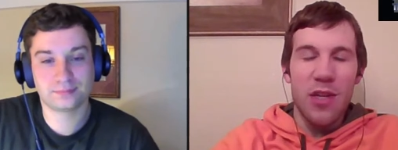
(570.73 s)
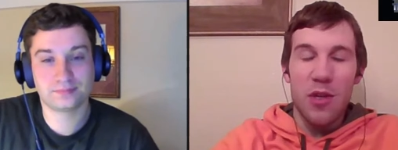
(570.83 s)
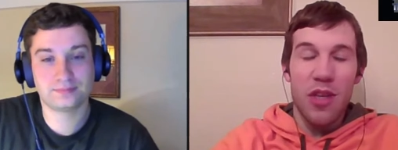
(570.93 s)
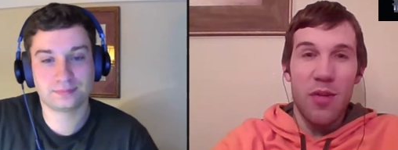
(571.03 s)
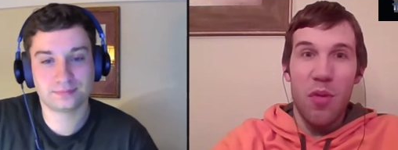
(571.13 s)
Speaker 1: just
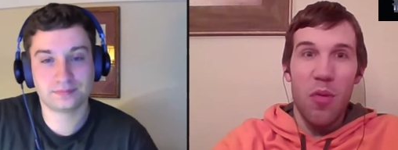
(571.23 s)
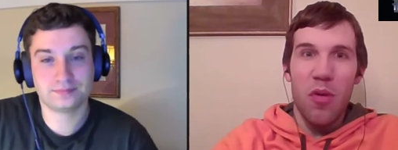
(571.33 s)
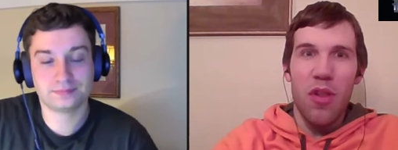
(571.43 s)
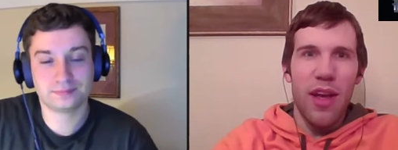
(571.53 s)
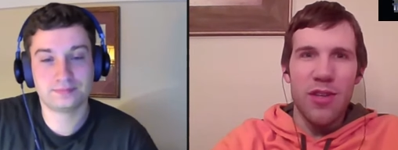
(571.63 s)
like we were
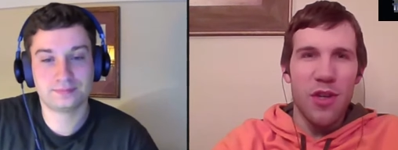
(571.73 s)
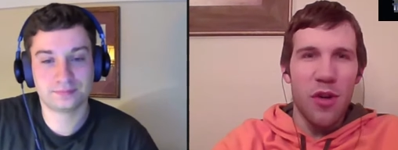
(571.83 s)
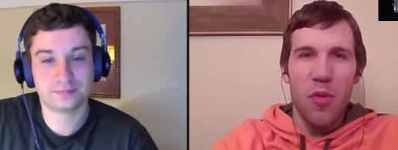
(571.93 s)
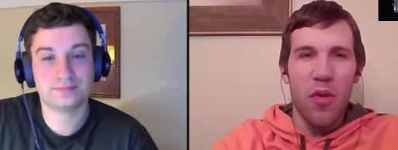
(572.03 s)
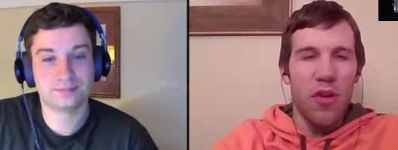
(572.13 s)
last year,
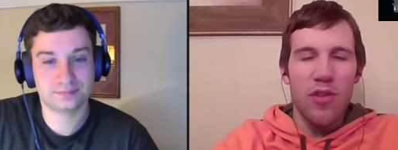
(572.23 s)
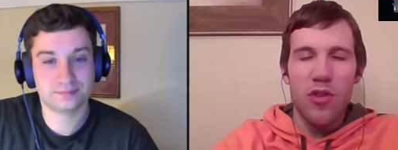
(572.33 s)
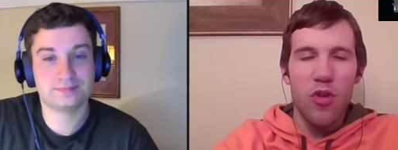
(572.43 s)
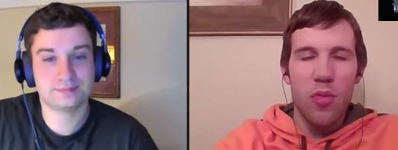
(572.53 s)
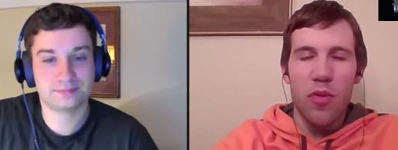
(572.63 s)
where it's
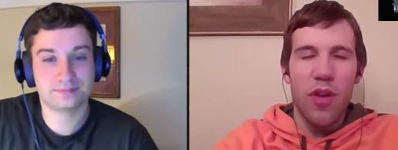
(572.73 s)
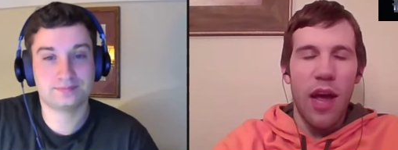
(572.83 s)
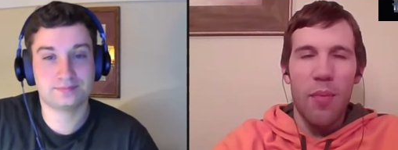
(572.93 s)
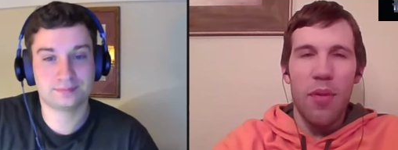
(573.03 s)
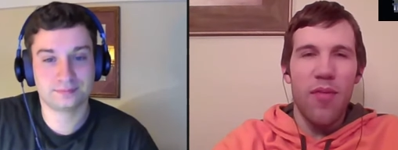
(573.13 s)
super
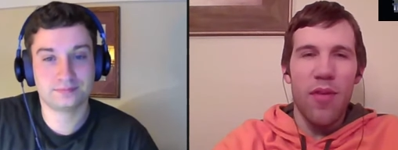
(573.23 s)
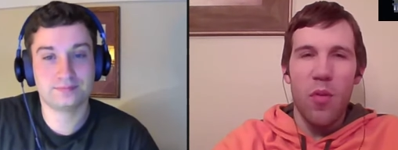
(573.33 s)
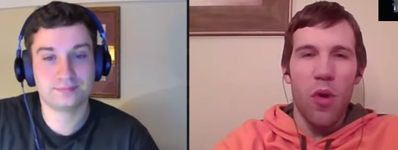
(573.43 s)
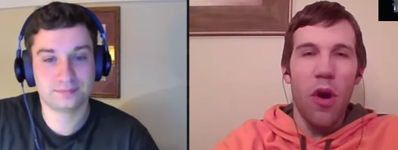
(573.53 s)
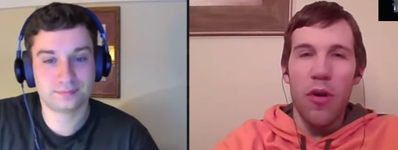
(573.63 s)
top heavy,
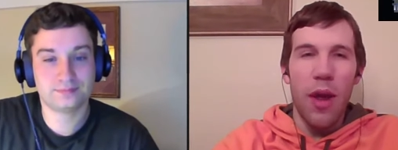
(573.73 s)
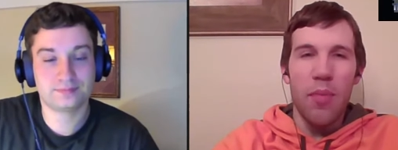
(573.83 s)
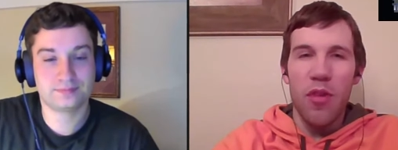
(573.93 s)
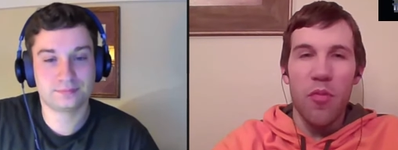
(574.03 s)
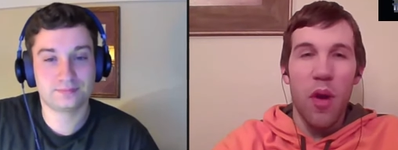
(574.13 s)
where our depth
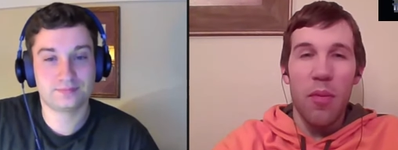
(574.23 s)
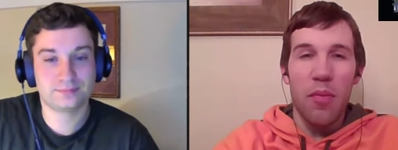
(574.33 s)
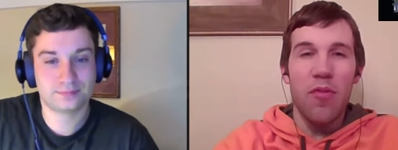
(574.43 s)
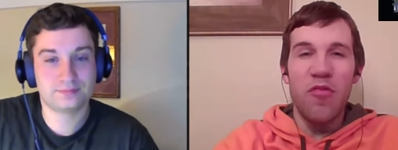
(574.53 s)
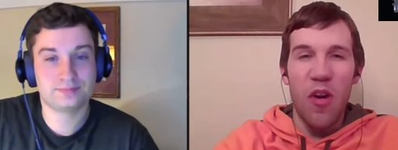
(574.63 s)
is probably
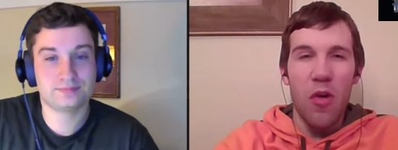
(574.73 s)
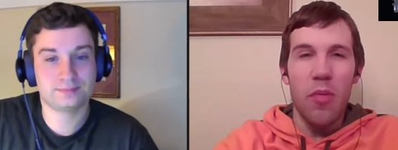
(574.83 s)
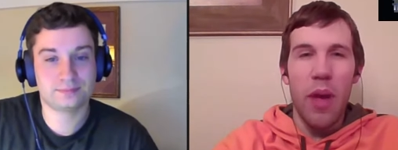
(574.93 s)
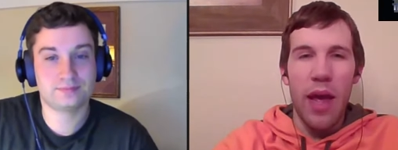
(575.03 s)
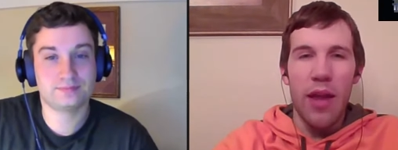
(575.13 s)
very
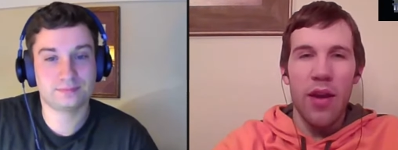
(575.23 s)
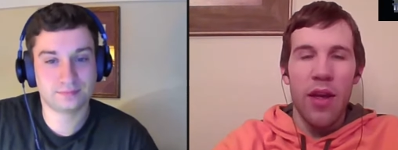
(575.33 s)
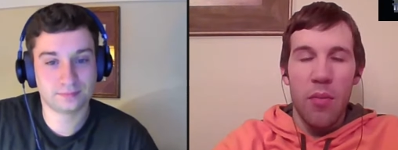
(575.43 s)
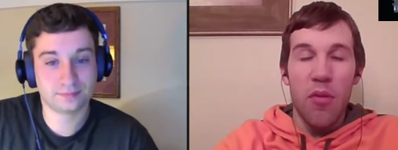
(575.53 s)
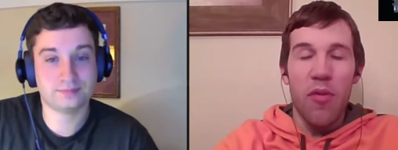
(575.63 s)
bad.
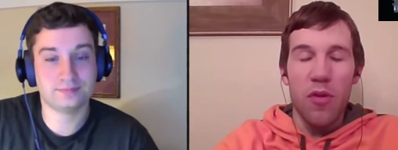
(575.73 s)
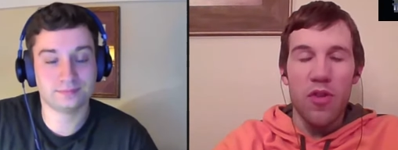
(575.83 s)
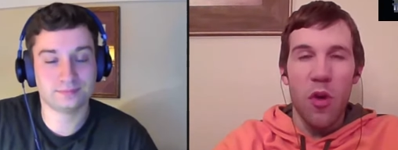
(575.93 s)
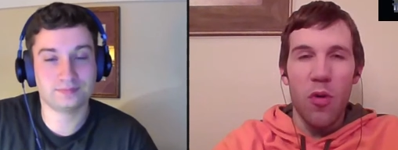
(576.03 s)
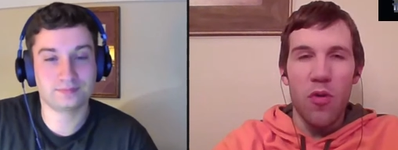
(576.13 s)
But if our mm-hmm.
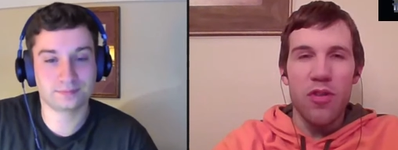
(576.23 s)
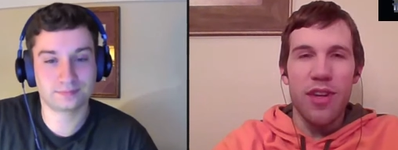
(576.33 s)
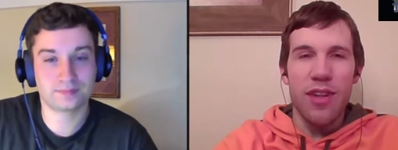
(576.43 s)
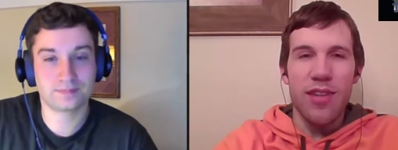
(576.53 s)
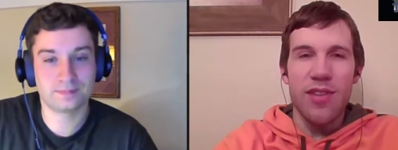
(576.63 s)
starters
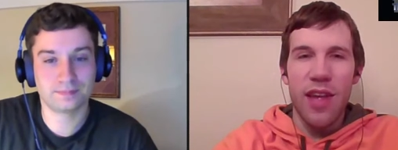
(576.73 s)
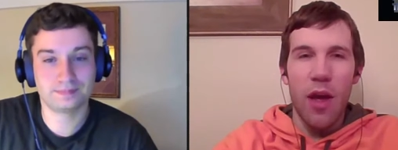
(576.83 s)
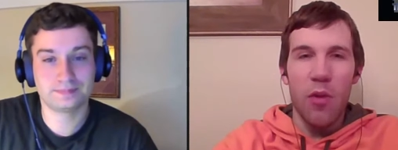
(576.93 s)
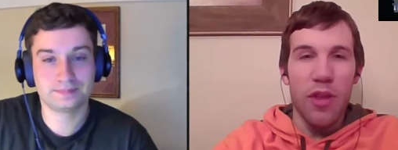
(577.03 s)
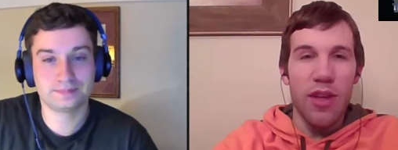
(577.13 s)
can stay
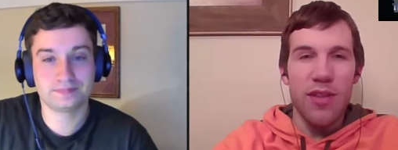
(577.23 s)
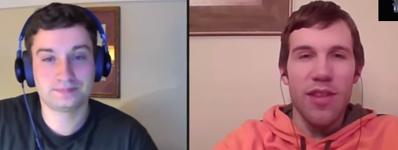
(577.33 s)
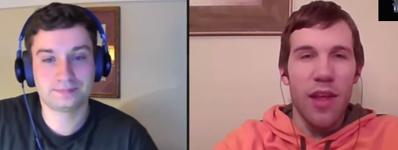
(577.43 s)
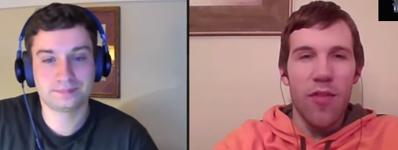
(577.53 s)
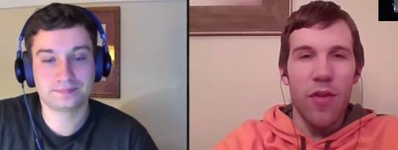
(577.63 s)
healthy and
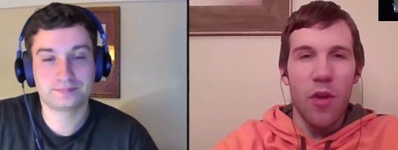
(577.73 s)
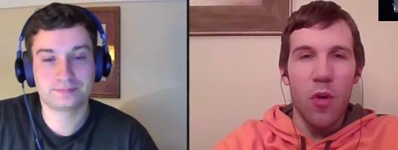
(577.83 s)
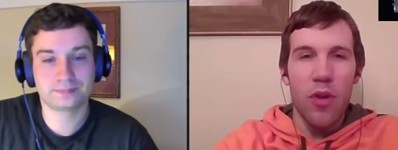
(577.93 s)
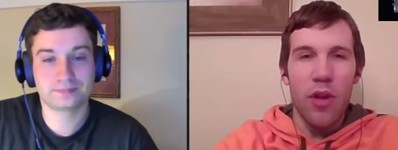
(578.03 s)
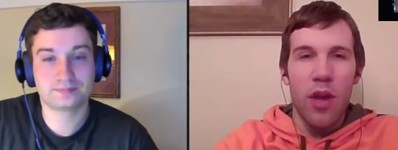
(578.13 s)
stay on the
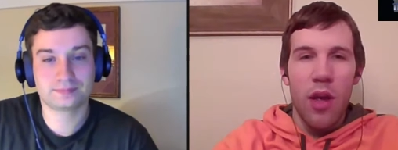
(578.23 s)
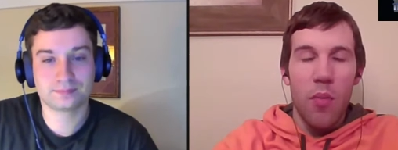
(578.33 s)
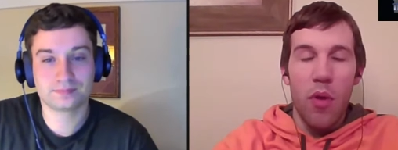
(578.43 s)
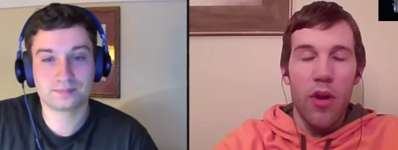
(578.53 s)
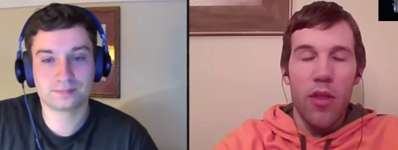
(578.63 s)
field and
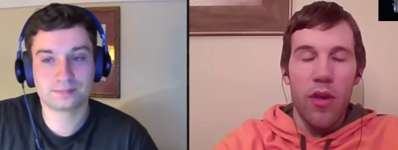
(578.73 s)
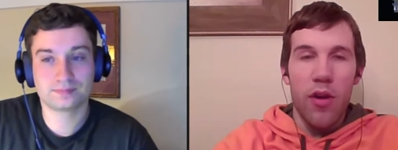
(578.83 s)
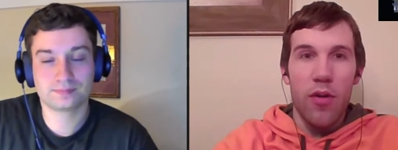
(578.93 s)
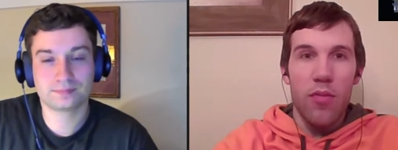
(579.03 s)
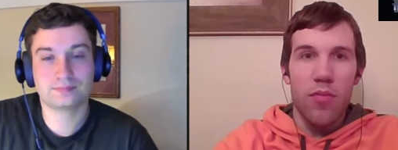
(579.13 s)
play to
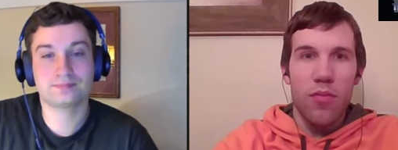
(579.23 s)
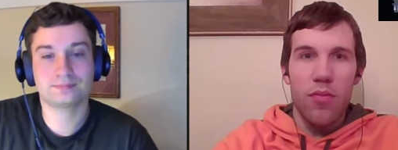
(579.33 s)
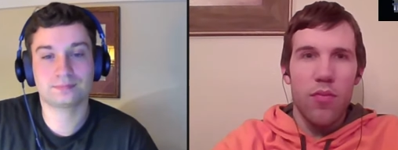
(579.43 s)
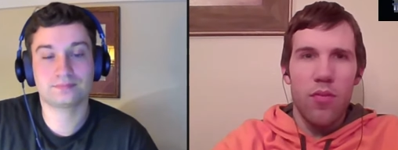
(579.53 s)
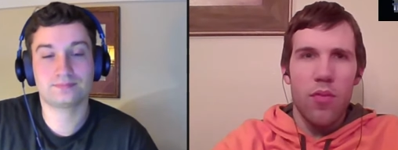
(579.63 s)
their
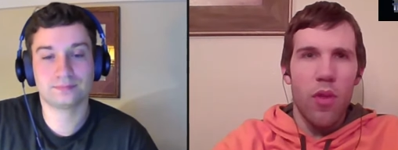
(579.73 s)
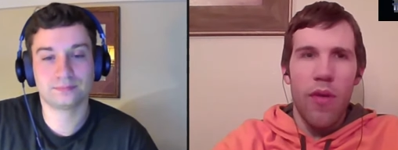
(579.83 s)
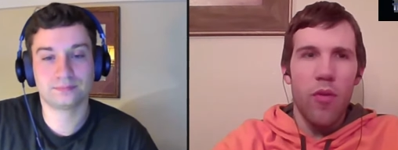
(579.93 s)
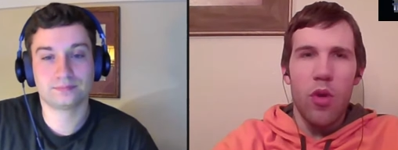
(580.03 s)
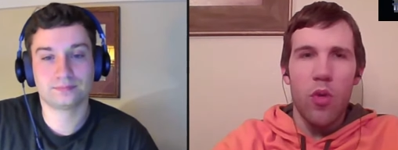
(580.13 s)

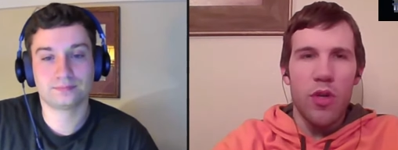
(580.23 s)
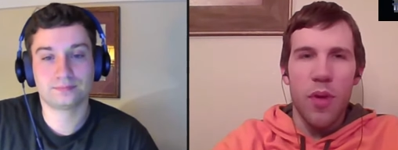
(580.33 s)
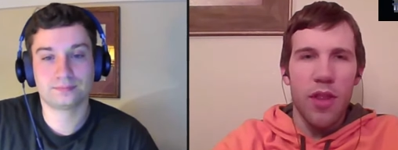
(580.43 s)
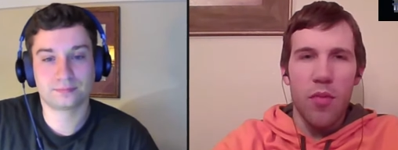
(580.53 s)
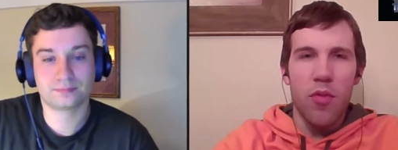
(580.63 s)
level you
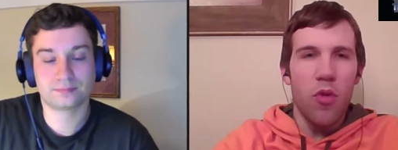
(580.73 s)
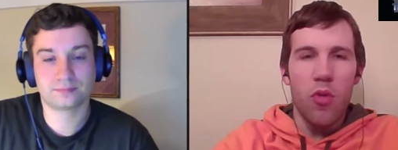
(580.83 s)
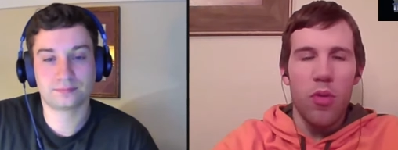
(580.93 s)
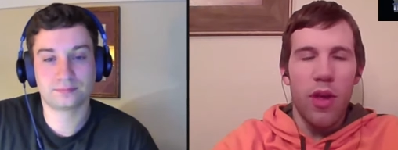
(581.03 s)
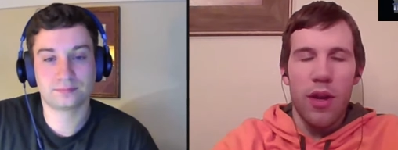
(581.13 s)
expect them
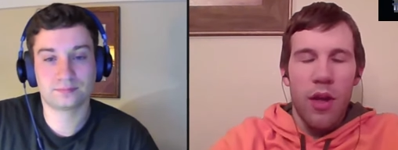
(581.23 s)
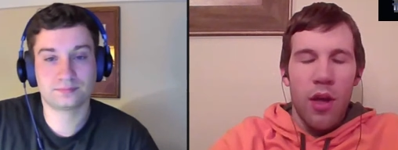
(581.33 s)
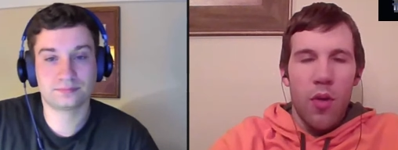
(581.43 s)
to, then